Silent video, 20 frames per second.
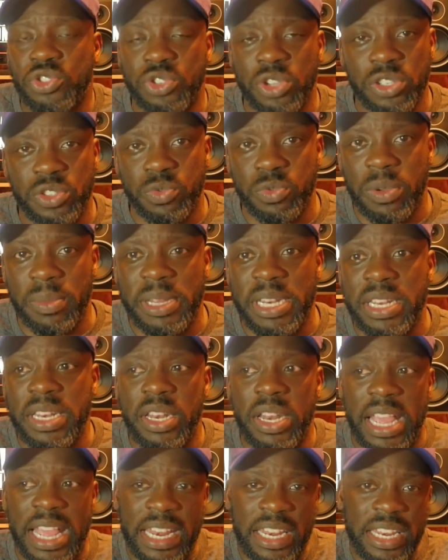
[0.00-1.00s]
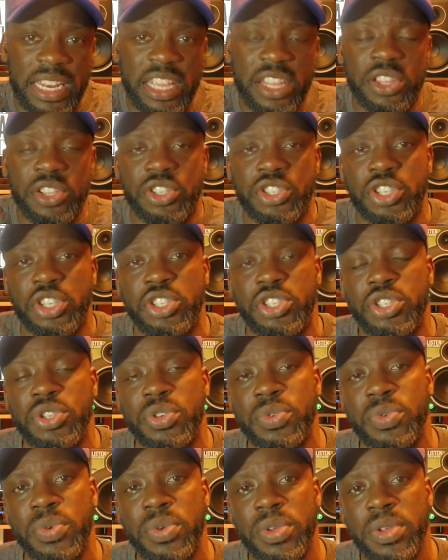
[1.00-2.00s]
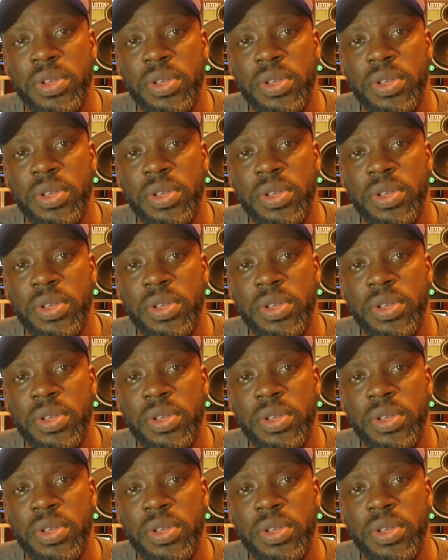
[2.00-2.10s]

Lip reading: trust women and neither should you.